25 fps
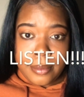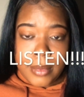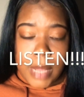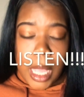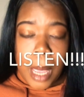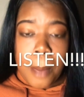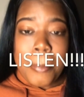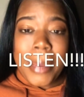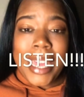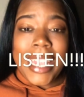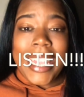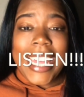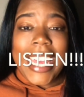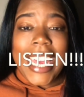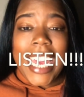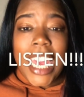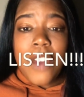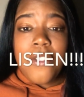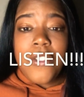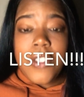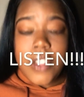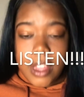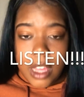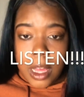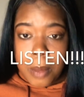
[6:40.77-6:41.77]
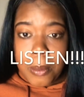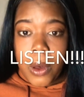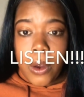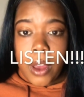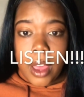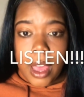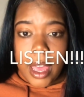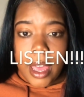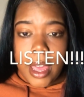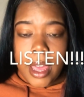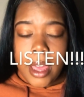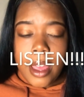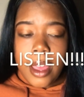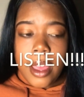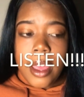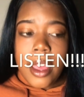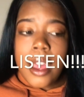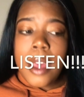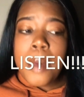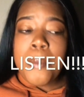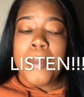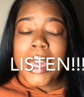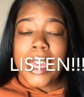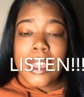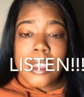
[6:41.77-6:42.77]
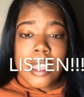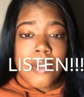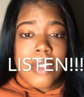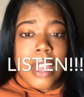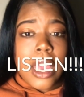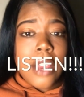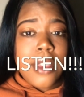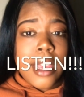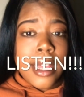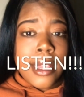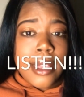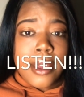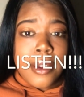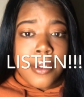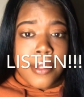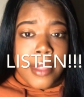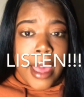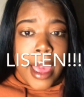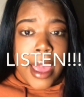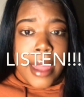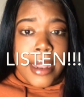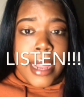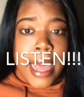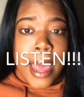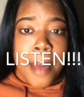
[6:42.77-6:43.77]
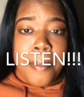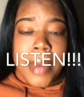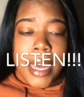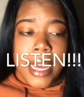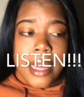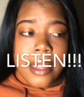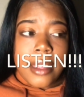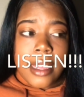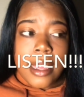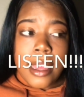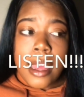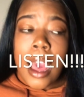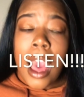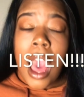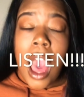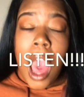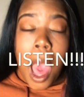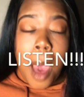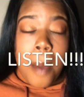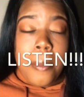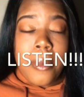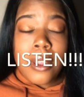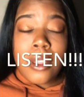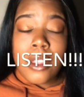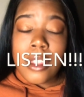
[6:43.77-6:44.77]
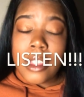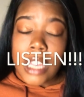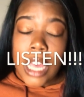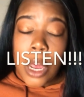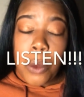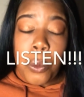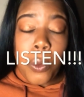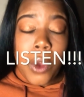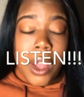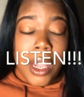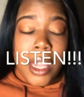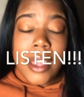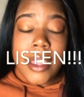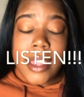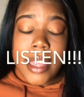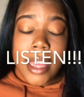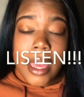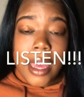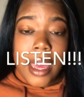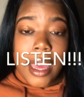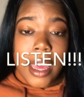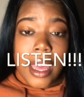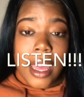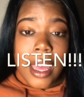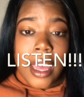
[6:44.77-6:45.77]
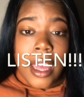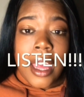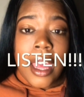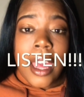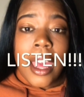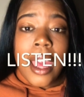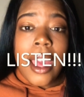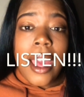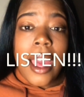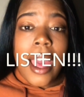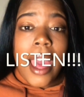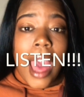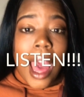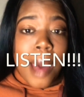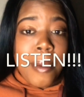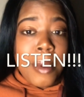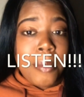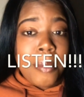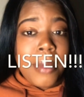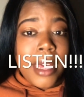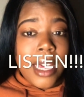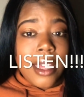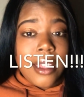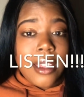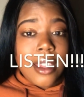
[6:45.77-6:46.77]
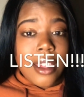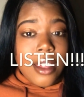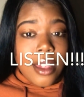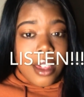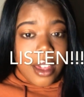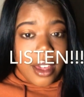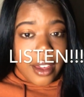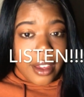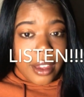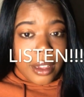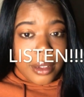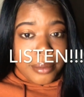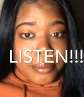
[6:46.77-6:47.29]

Believe them, okay? Because if they're telling you that, that means that they're really saying, I'm a piece of shit.